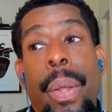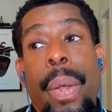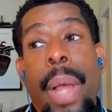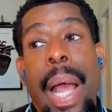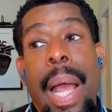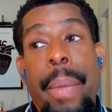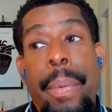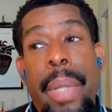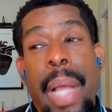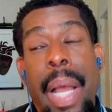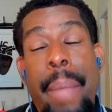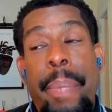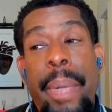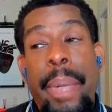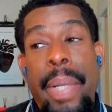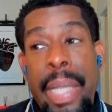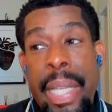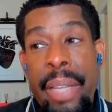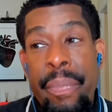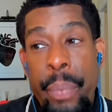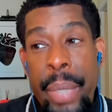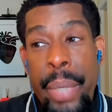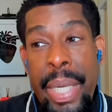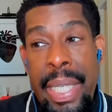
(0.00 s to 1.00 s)
I, I
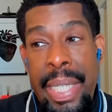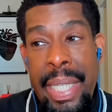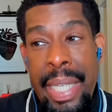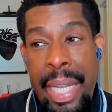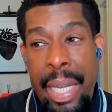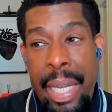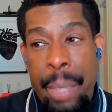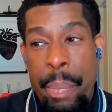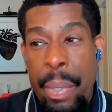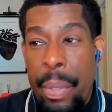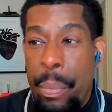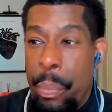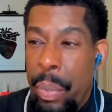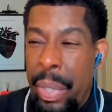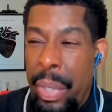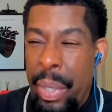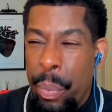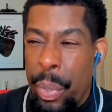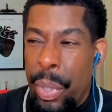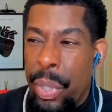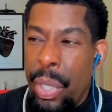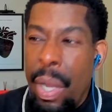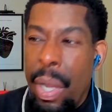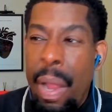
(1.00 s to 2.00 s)
believe we did, but we were
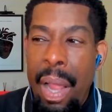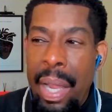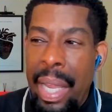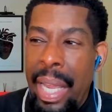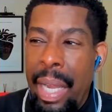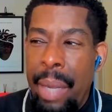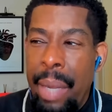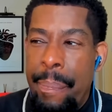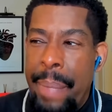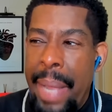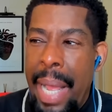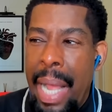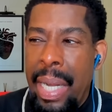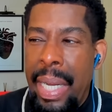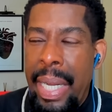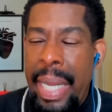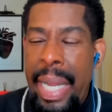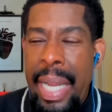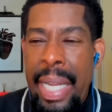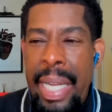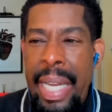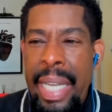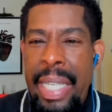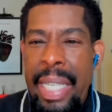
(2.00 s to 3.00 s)
talking about it in
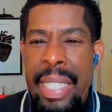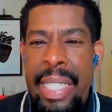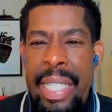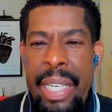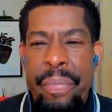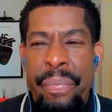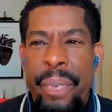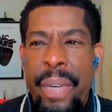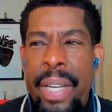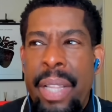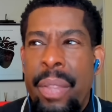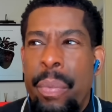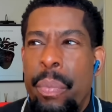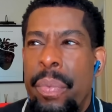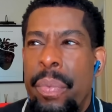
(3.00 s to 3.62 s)
a different.